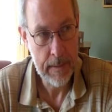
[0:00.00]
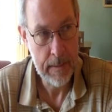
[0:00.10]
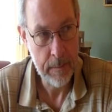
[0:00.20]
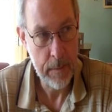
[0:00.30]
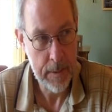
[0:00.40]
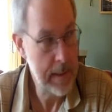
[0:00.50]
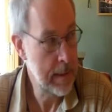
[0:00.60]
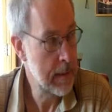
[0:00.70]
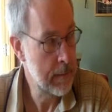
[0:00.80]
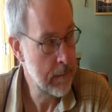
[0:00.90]
the most
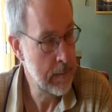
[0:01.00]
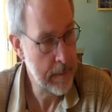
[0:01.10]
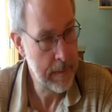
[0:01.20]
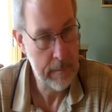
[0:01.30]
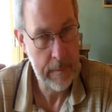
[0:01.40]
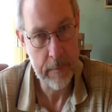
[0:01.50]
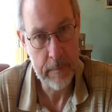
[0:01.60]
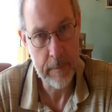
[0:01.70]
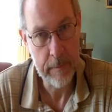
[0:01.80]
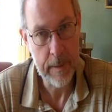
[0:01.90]
detailed one
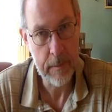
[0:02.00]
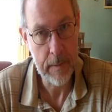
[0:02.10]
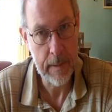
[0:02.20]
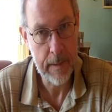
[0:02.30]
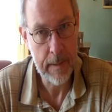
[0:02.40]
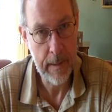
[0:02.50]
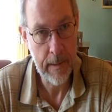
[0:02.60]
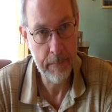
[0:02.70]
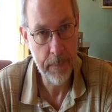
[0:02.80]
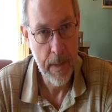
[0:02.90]
we've had really.
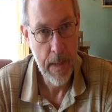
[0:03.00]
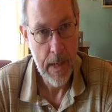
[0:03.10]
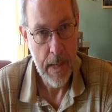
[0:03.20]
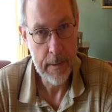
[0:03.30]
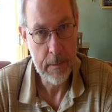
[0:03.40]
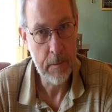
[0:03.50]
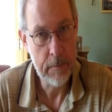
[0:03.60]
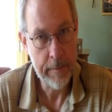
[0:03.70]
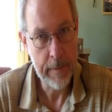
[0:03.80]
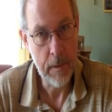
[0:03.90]
And it took a
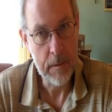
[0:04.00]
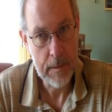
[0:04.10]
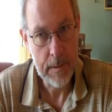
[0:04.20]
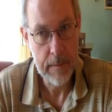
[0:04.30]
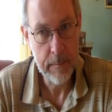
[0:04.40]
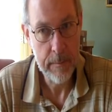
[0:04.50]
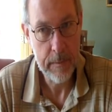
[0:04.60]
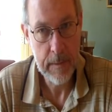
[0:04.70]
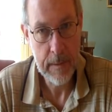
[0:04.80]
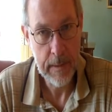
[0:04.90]
very long time for